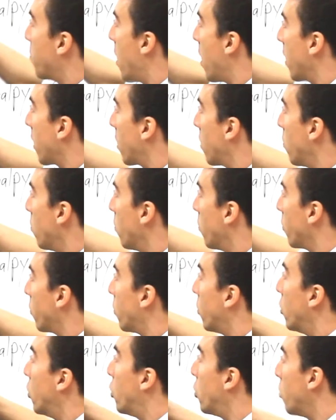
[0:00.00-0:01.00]
molecules
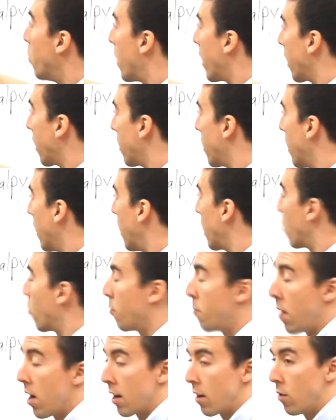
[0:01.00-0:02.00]
doing that
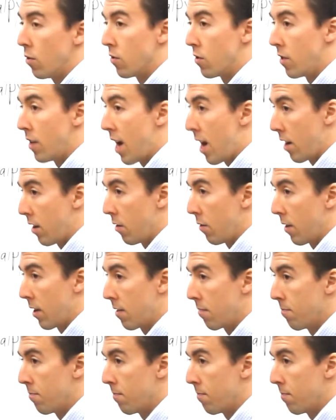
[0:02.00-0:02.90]
liquid molecules are not doing?